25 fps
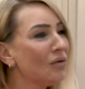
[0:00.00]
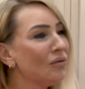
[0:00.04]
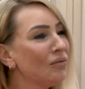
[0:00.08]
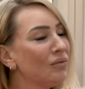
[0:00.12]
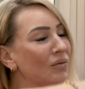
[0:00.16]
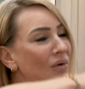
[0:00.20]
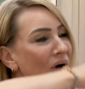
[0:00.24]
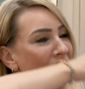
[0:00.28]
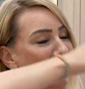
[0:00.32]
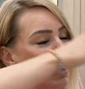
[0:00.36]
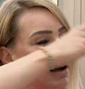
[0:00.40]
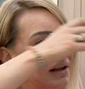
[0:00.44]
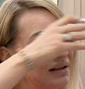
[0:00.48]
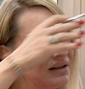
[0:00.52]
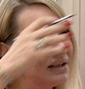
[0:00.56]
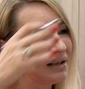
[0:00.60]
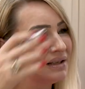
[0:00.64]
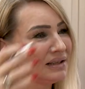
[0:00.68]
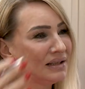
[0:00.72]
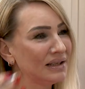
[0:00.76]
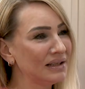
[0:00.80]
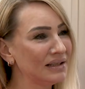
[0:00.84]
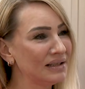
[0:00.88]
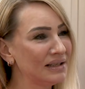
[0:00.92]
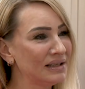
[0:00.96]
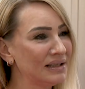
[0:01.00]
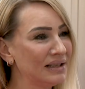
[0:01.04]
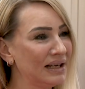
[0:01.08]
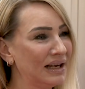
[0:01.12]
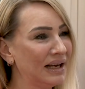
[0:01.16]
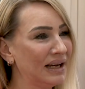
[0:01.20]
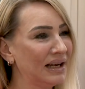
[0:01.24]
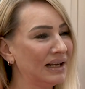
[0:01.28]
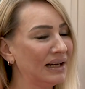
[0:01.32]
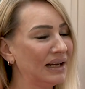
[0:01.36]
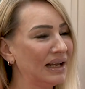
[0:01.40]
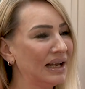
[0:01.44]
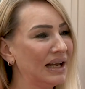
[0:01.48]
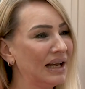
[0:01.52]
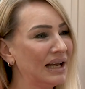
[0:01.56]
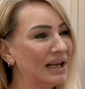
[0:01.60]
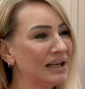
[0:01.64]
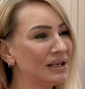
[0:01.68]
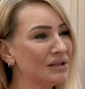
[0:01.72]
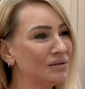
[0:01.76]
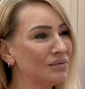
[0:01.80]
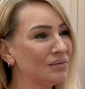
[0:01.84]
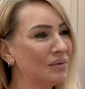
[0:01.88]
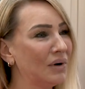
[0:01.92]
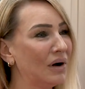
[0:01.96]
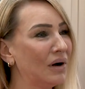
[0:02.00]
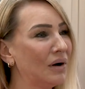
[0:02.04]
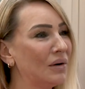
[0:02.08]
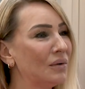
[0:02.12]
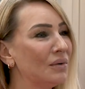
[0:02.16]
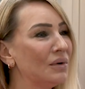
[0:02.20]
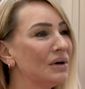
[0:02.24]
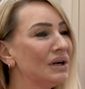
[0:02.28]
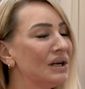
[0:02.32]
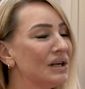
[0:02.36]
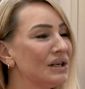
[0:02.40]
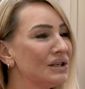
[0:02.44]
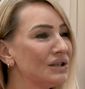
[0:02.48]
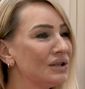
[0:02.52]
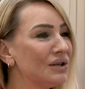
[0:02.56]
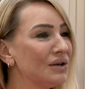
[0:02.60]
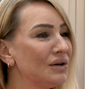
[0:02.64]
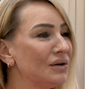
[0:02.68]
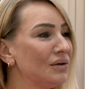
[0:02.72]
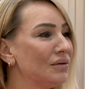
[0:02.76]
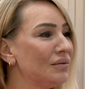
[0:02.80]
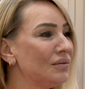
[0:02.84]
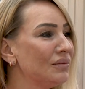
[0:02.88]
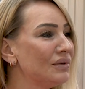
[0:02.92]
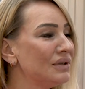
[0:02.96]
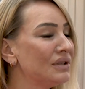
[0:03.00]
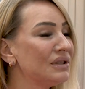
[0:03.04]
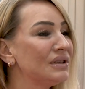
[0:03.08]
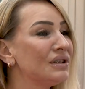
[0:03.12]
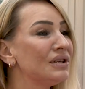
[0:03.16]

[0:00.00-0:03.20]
rather than seeing it his role to